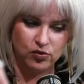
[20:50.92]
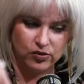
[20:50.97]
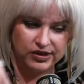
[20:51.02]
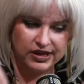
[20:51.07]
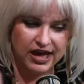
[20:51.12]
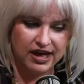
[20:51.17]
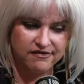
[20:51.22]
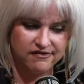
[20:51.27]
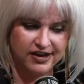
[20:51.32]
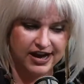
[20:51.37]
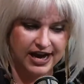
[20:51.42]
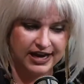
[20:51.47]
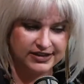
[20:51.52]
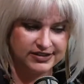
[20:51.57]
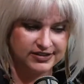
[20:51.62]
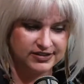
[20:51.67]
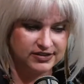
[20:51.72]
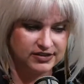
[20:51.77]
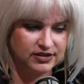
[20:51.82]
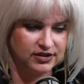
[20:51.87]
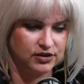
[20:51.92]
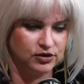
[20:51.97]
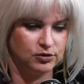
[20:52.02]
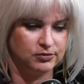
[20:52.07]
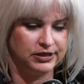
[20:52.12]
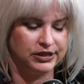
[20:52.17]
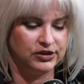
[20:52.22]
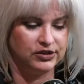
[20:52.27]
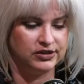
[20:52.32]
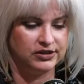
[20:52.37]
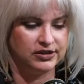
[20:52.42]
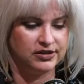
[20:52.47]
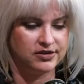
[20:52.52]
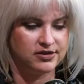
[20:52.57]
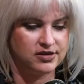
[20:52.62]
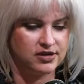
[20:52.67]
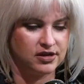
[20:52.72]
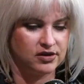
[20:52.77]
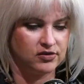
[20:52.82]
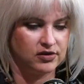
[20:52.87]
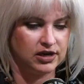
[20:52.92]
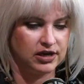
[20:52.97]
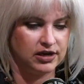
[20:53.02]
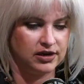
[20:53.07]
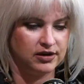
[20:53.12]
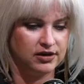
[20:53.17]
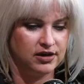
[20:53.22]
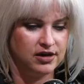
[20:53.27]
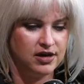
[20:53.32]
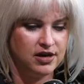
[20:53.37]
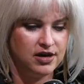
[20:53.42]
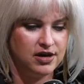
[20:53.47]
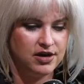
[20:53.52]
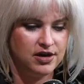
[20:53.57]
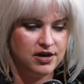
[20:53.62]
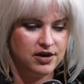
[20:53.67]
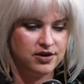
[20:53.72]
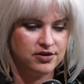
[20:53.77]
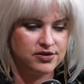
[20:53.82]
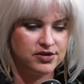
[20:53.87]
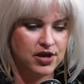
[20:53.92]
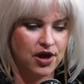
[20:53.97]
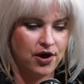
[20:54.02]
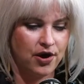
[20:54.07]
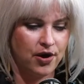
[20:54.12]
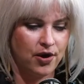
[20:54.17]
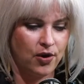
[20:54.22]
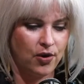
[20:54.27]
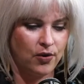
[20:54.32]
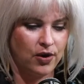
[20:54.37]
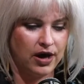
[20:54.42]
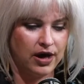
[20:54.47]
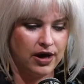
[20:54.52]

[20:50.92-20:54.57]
We're that fast? Oh my goodness. Okay. So,